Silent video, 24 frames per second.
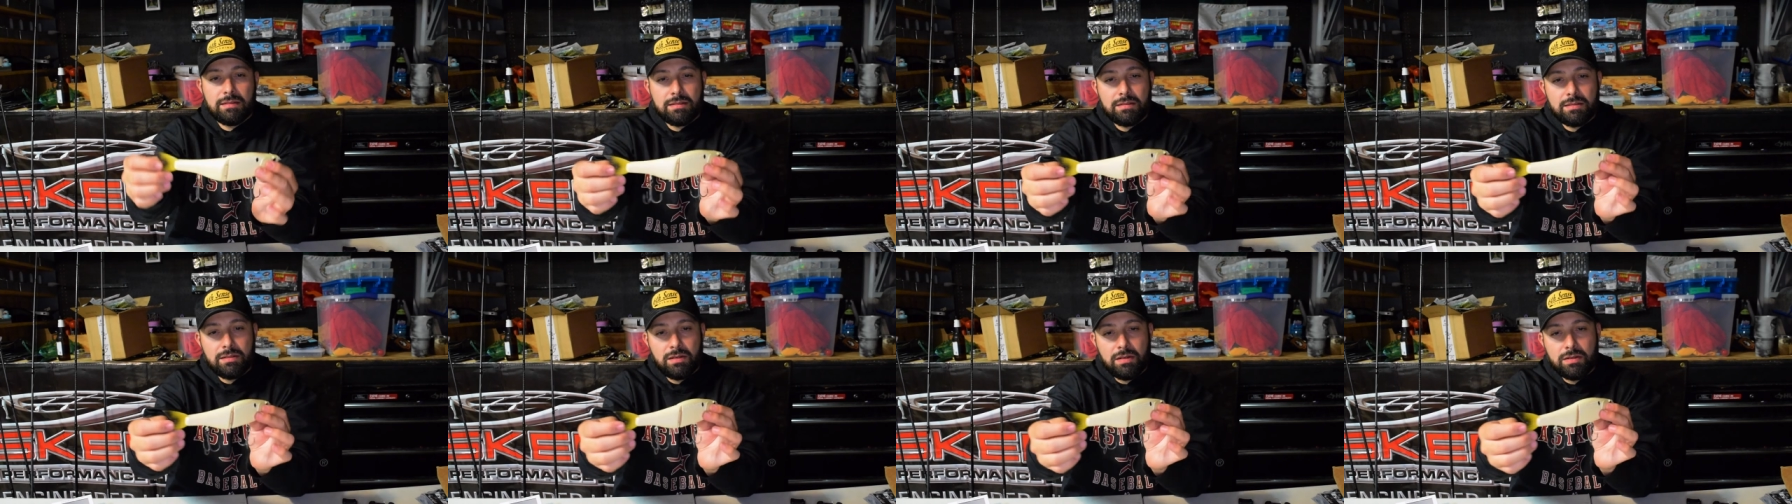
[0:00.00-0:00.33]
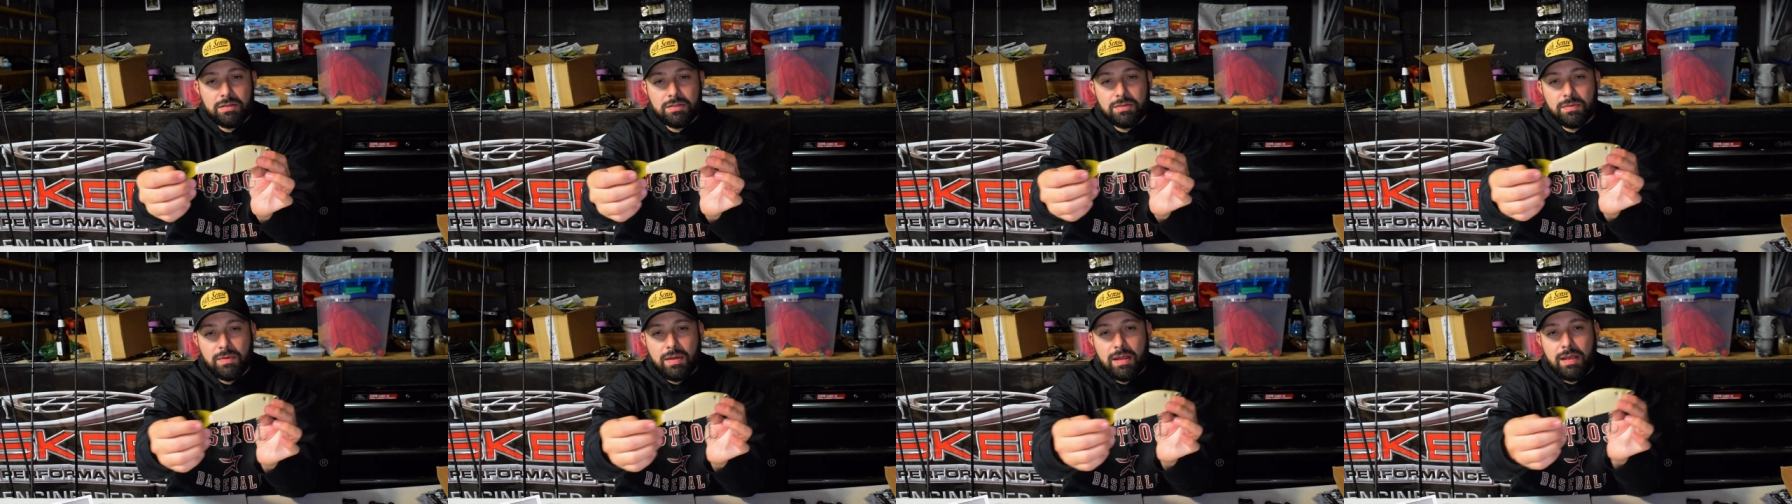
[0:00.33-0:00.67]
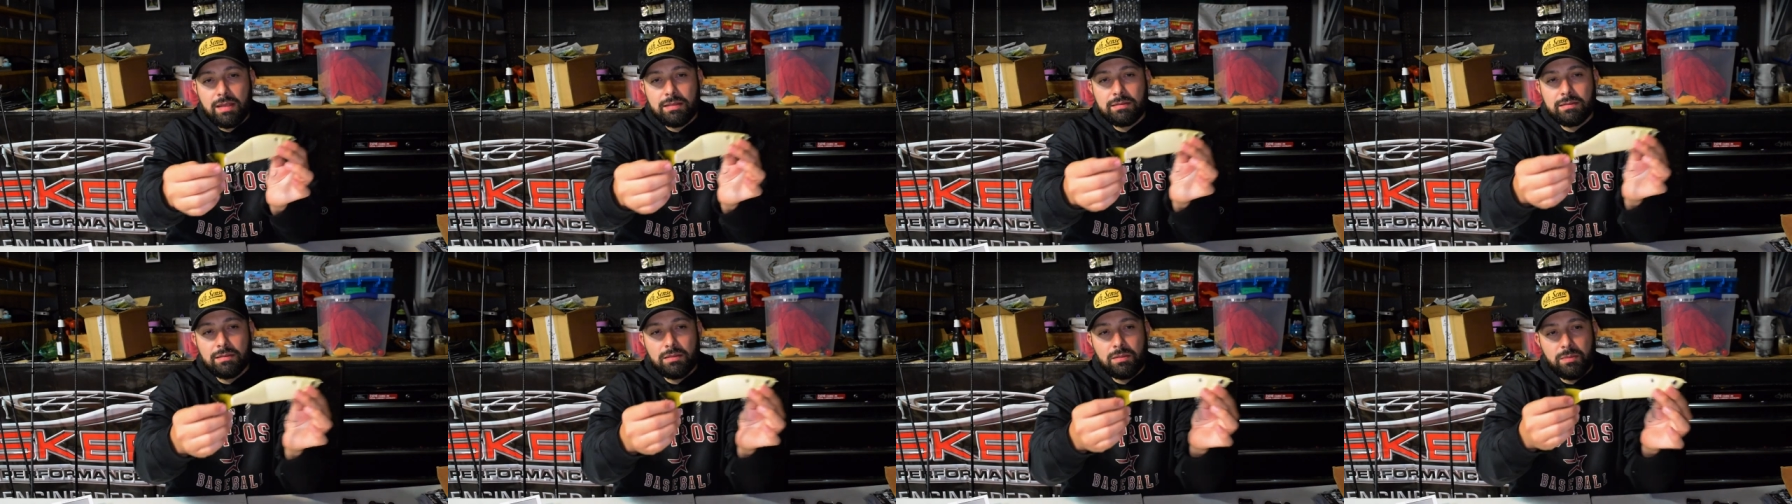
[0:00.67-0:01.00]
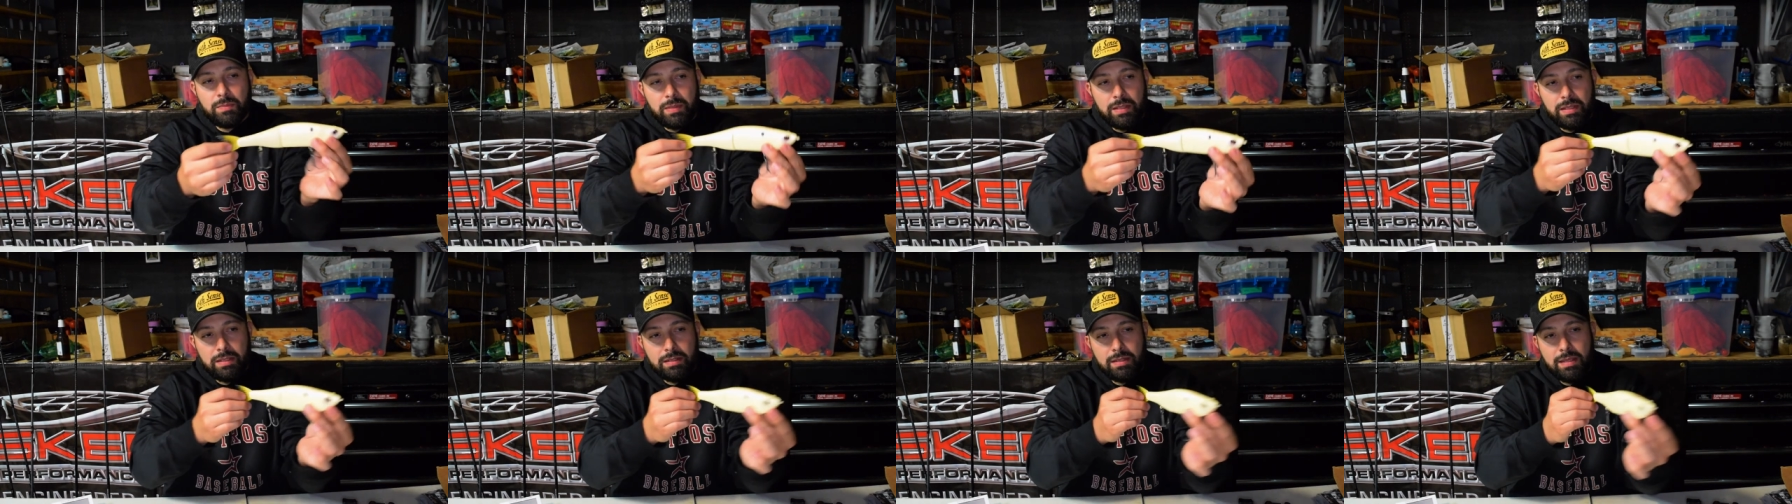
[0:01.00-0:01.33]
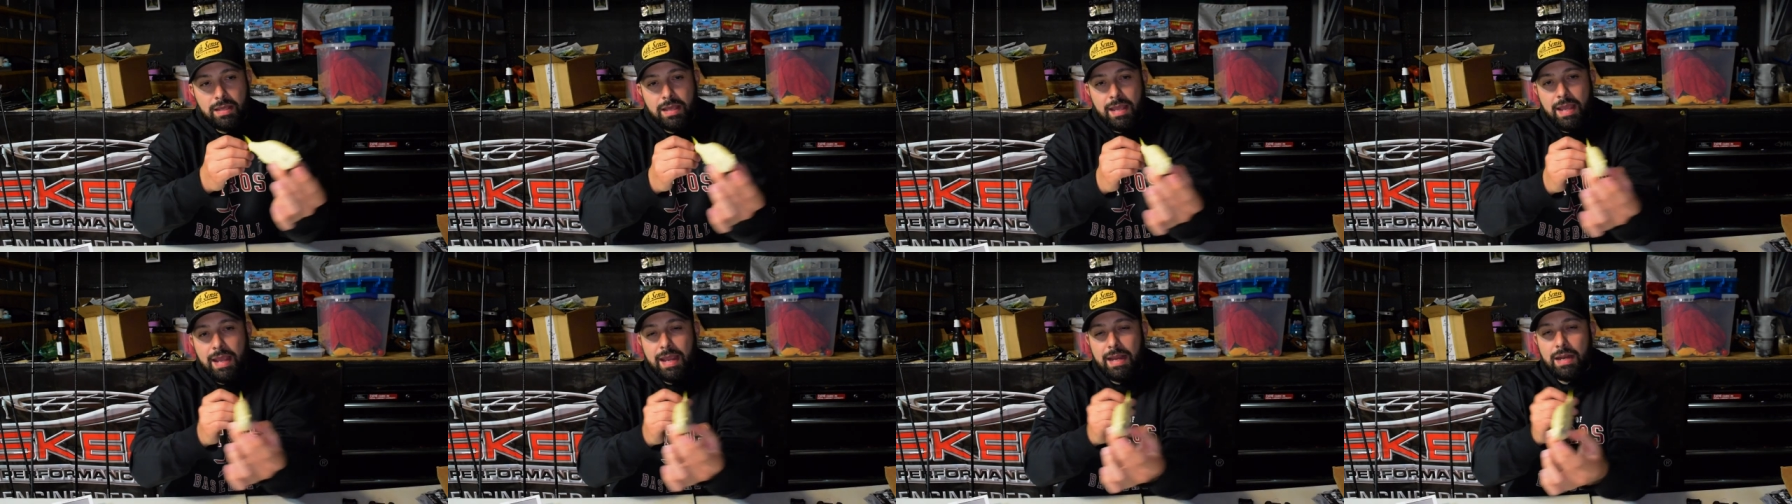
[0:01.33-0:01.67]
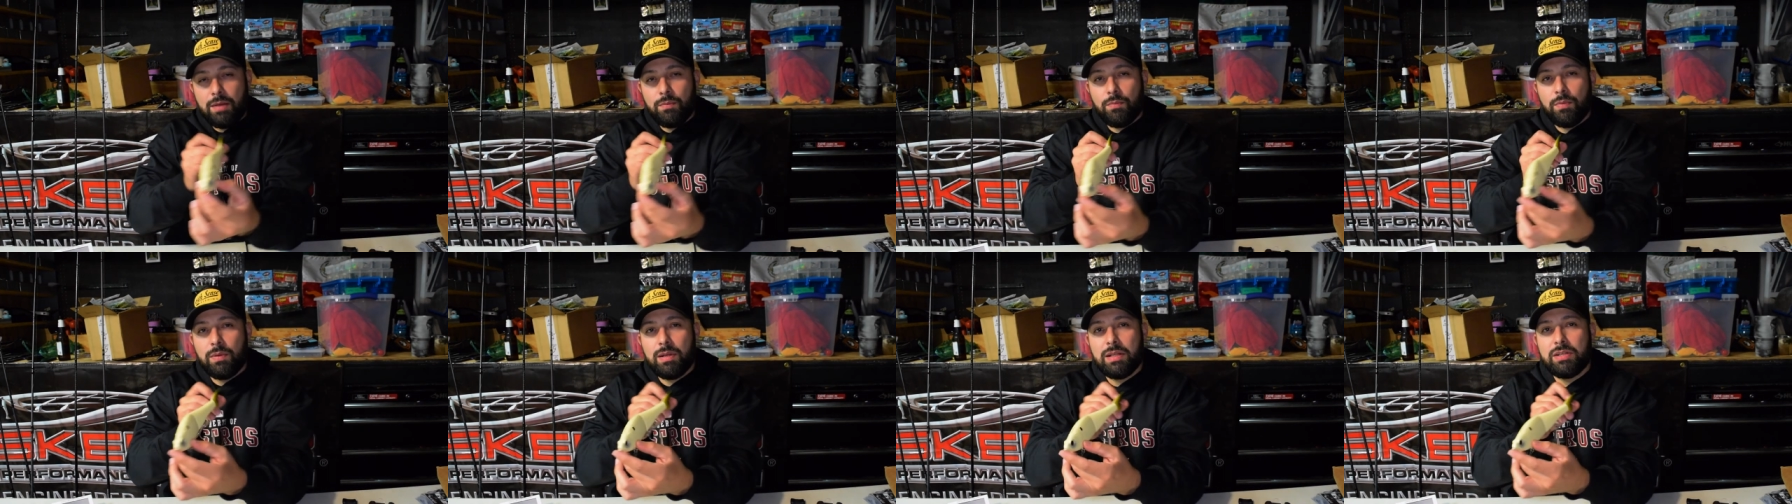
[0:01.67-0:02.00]
turns around a little bit, and
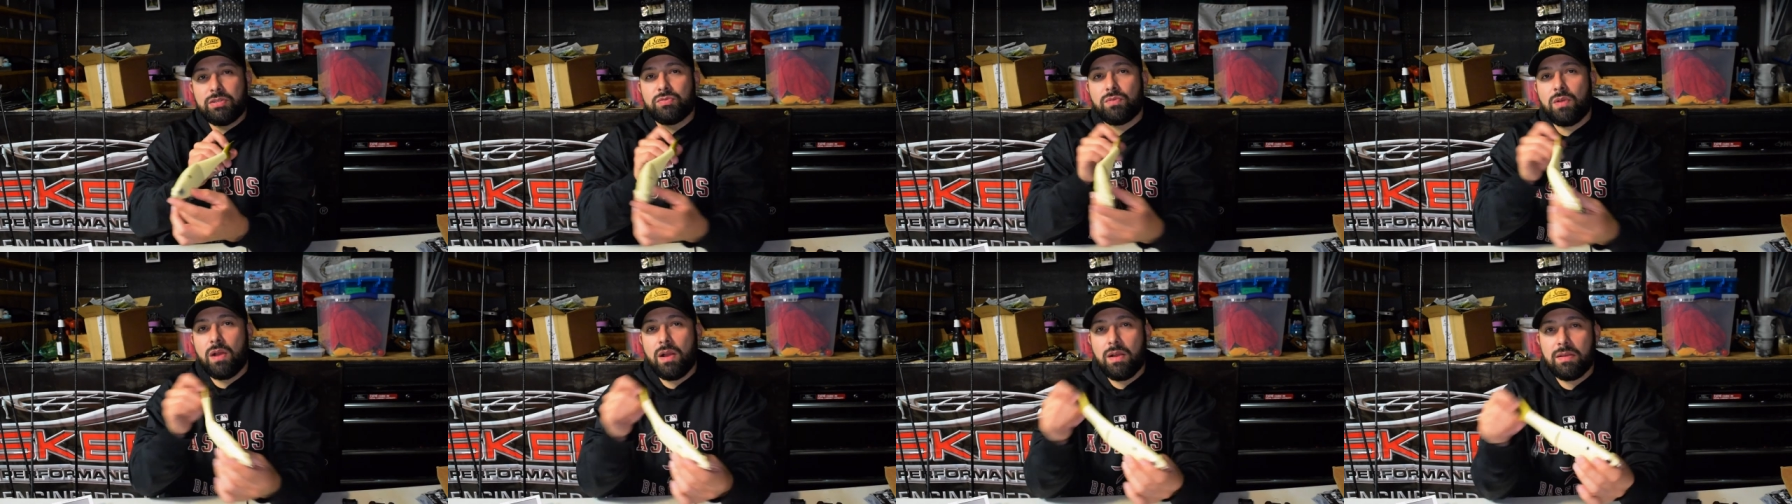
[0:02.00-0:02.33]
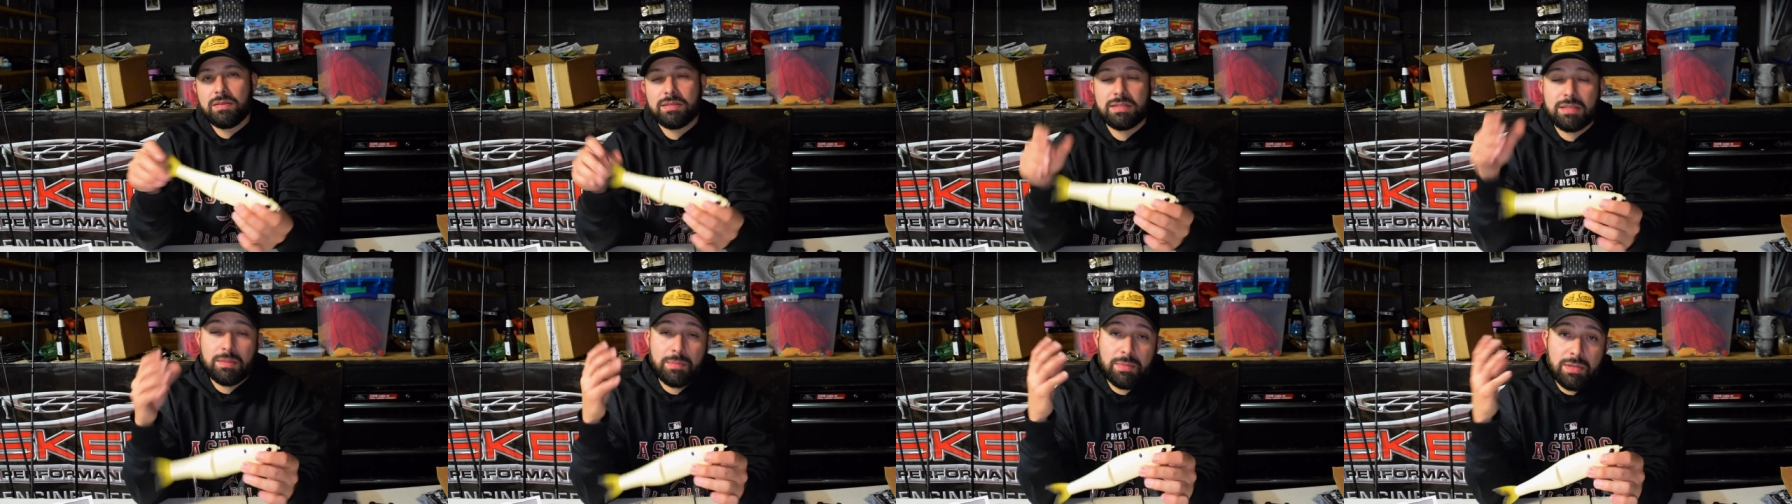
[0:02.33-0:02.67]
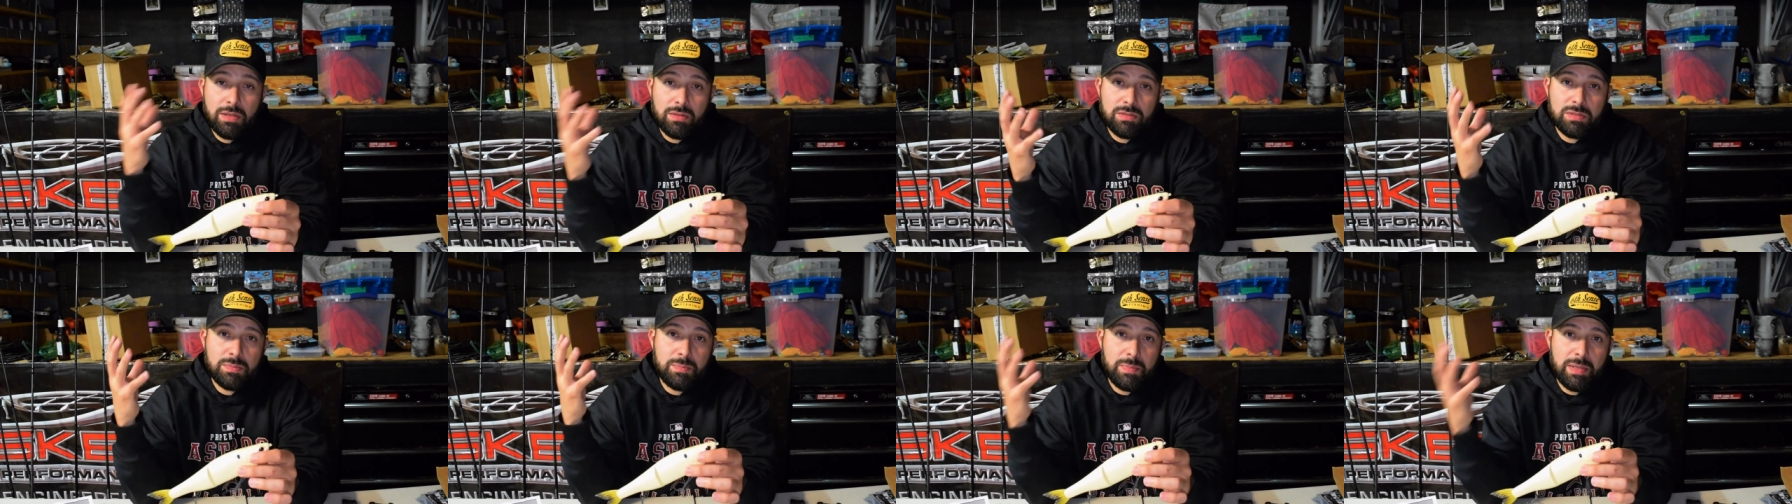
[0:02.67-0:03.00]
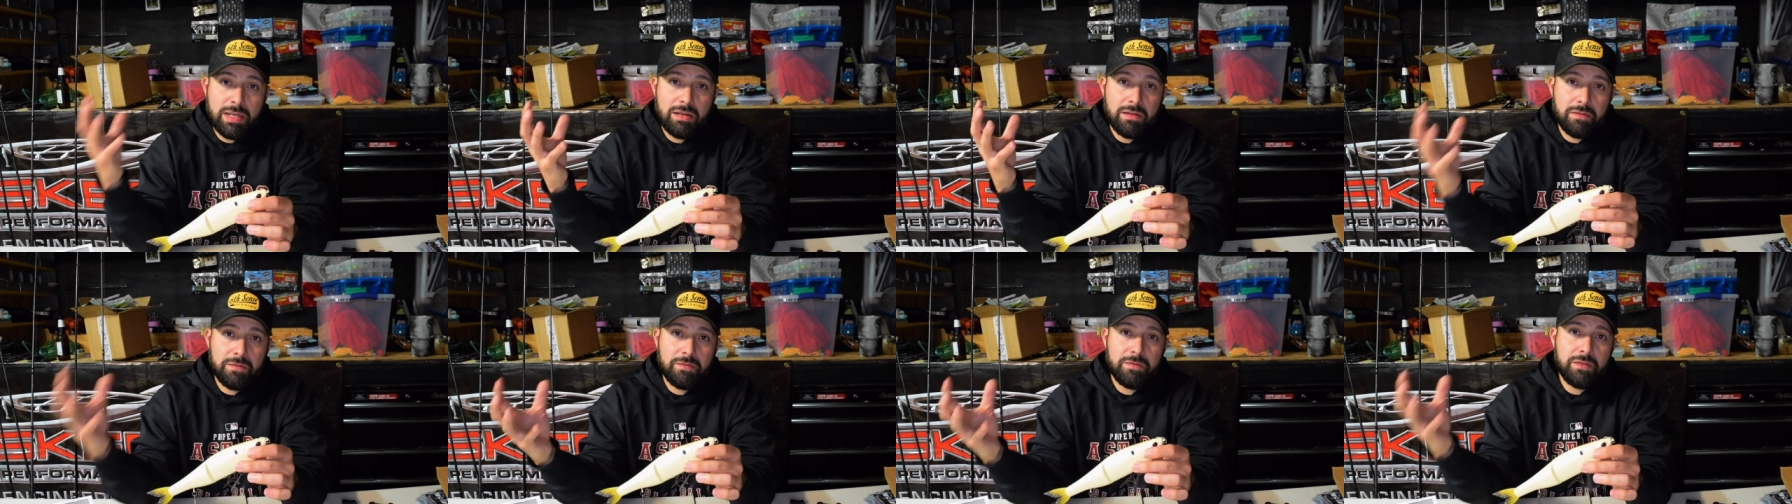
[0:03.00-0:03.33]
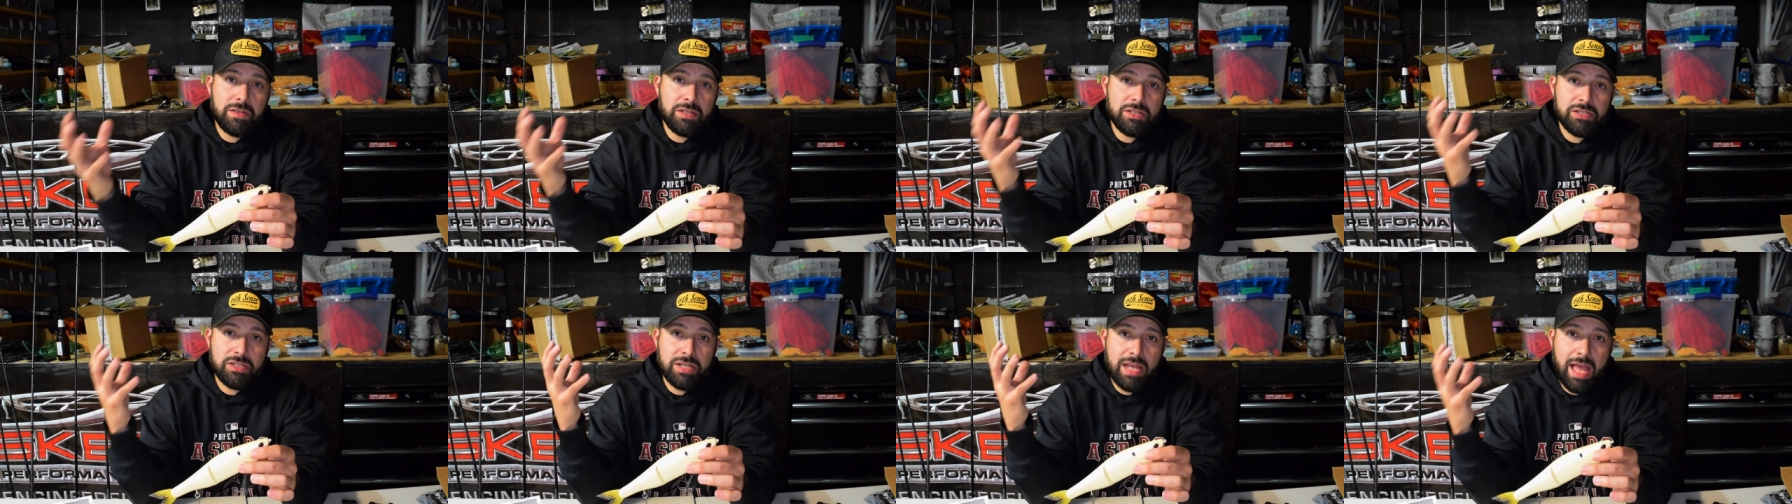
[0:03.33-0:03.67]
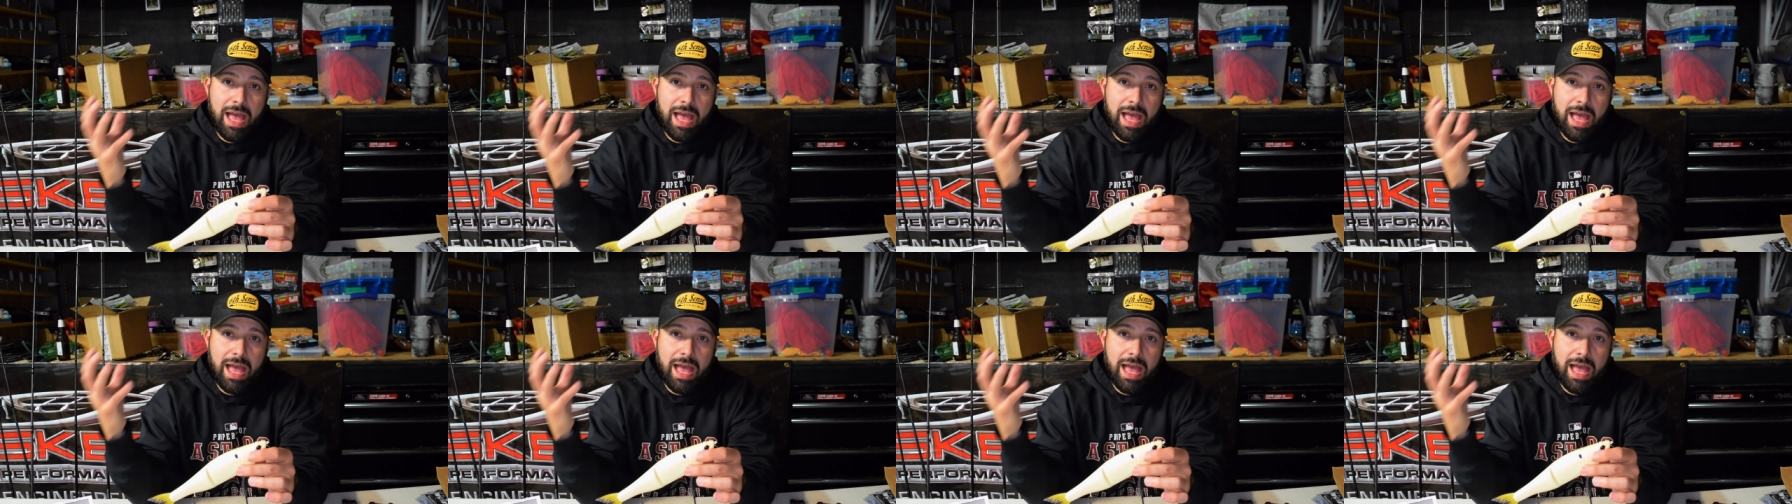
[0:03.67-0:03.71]
it really draws some of those bigger fish